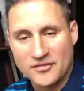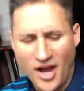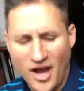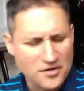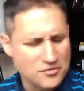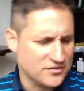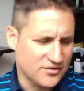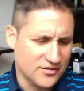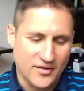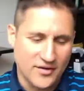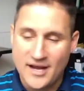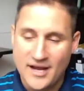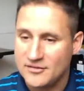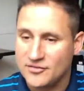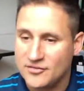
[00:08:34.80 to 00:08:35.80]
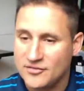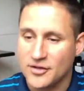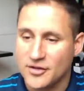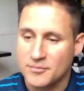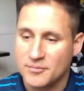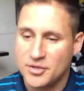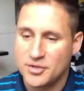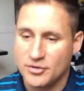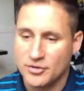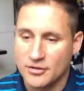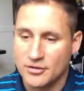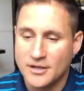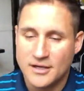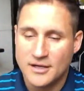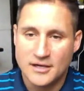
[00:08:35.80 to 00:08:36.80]
hundreds of A's to the
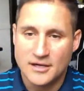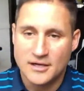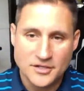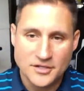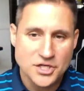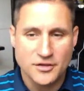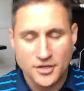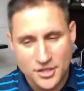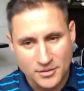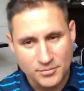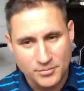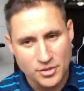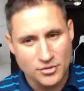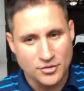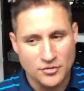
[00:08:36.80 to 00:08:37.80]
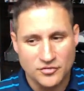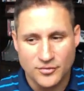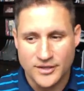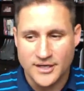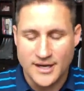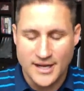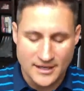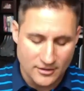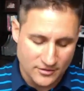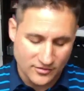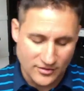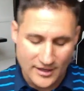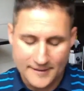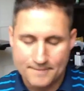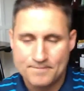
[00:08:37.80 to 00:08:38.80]
computer, eventually the computer knows what an A looks
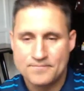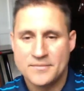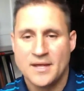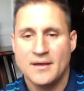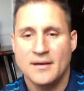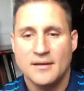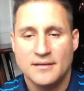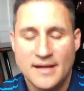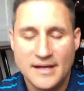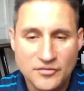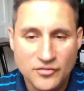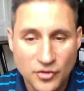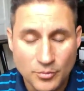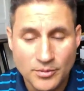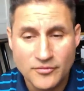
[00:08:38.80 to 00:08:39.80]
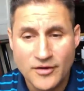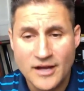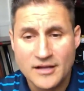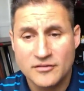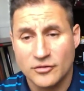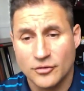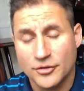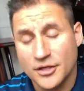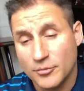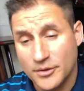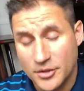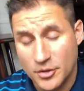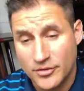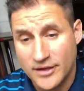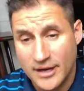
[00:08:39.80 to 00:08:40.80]
like. That's supervised learning. We
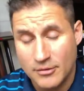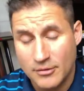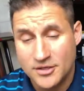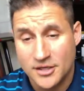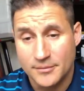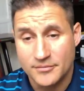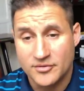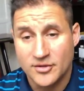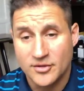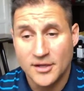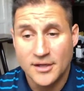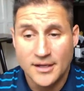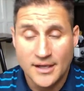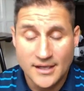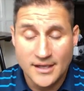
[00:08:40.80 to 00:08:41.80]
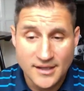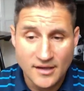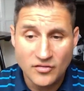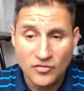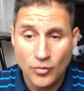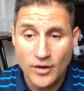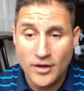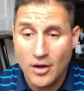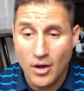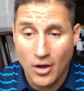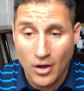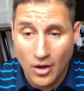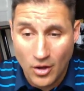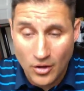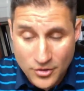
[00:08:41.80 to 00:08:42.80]
know the outcomes. And guess what
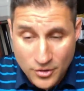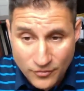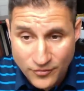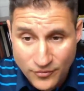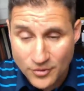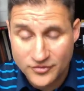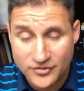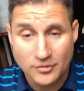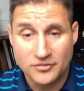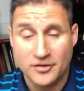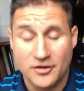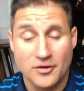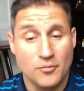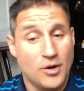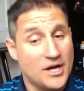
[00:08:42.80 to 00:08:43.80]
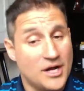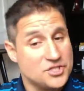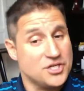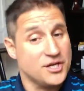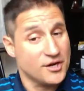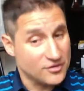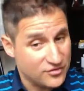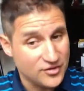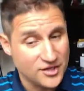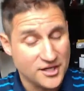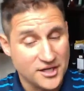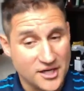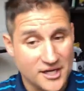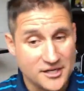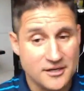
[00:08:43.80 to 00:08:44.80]
all you folks out there watching are
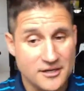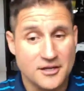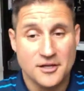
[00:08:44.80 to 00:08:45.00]
sitting on?